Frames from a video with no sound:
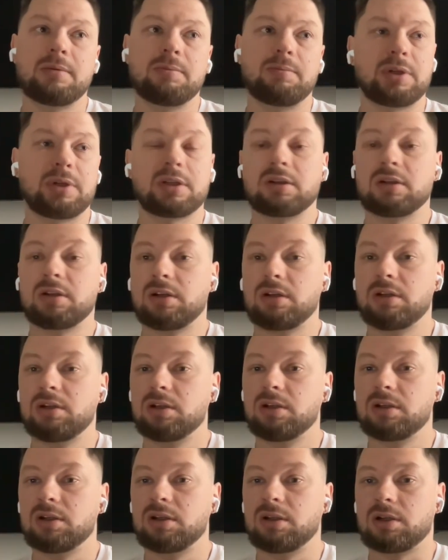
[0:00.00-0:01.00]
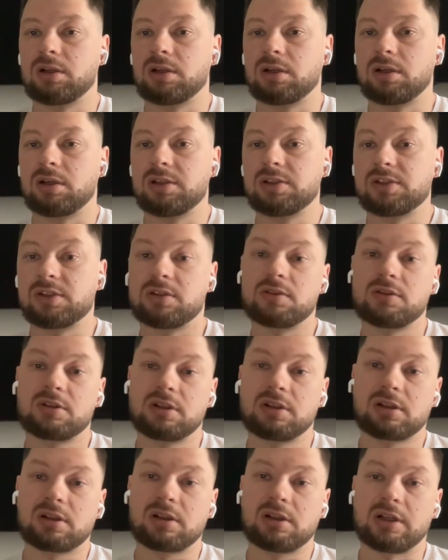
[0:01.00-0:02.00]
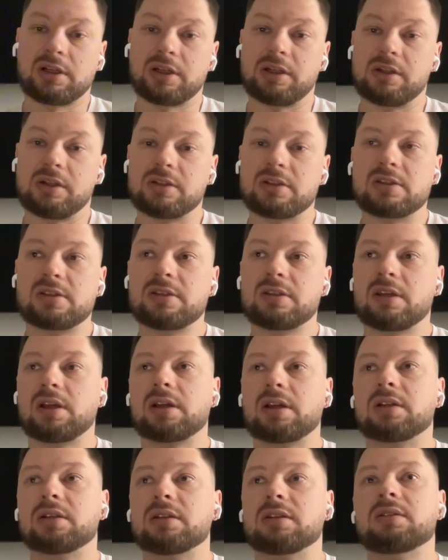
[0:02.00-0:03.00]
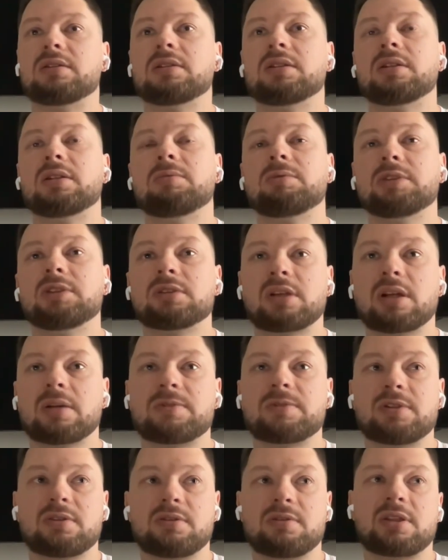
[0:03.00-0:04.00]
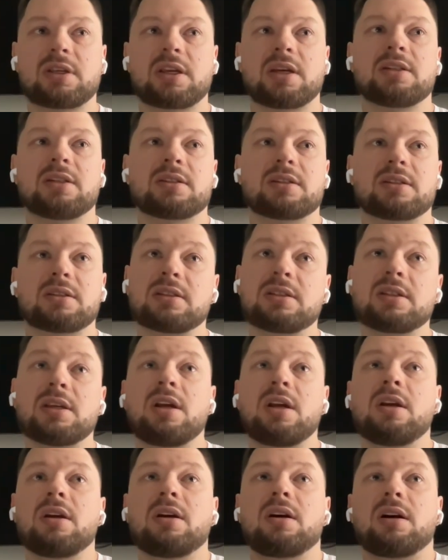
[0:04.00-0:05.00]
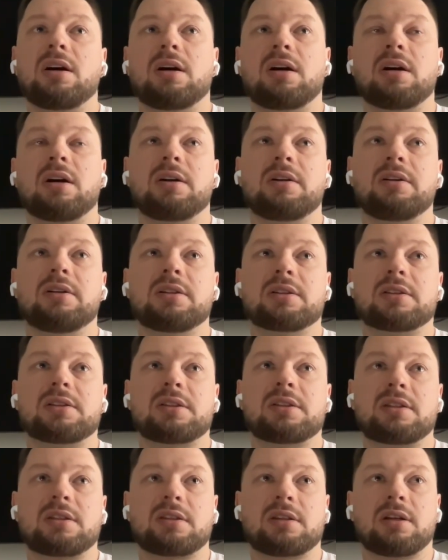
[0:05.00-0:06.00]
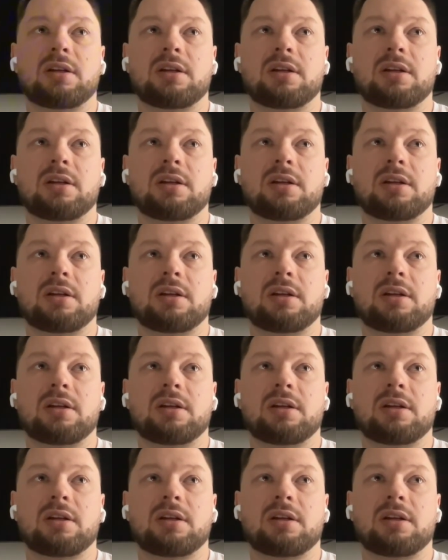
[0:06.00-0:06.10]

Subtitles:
bigger institutional clients. And when it comes to use cases, it's